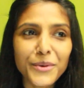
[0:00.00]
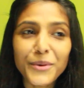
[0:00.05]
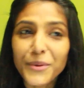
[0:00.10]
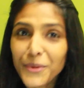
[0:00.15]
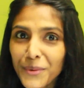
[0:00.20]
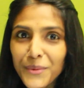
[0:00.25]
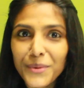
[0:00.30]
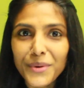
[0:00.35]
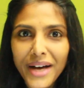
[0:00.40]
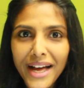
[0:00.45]
Do
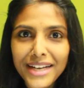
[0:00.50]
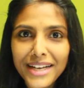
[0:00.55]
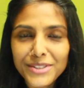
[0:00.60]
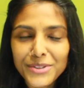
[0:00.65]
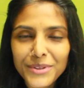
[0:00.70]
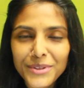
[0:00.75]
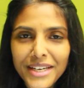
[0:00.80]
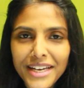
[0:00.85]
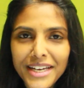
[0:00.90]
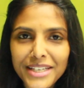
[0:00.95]
you
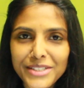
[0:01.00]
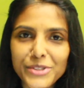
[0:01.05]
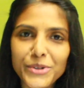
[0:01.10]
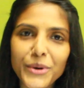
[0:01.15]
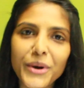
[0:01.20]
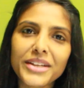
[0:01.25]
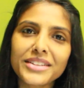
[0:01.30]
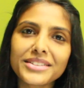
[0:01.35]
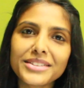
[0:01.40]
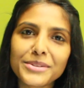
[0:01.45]
actually
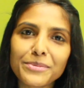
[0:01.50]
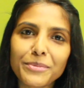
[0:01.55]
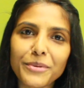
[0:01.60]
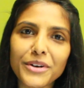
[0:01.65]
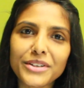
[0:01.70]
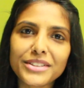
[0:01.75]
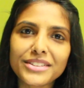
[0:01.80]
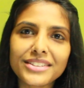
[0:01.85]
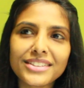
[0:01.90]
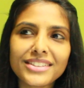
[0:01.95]
enjoy this
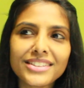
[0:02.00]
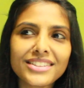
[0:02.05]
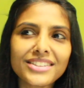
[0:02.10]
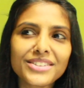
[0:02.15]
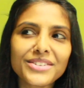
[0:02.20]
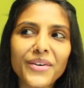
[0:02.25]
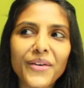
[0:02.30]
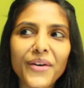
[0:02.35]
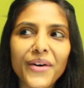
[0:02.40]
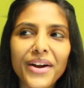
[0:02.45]

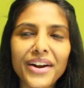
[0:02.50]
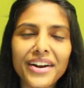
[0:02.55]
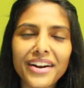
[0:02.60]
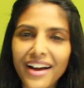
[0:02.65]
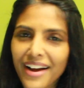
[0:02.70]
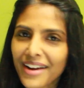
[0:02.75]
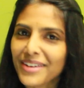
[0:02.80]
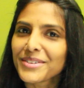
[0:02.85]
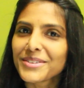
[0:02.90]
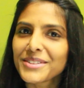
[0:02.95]
process, or
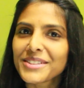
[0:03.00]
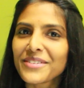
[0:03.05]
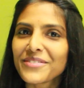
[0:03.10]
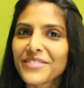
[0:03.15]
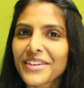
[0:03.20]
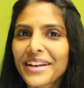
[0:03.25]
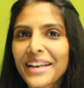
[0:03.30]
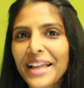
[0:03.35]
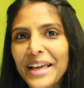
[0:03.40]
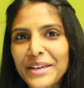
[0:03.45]
are you
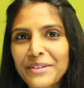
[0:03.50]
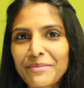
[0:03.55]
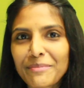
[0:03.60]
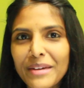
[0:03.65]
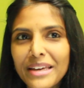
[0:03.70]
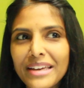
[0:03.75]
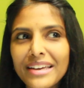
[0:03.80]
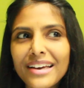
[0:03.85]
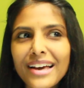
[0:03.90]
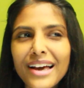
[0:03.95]
someone like
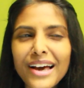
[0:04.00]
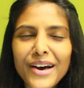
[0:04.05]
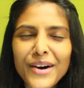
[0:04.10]
me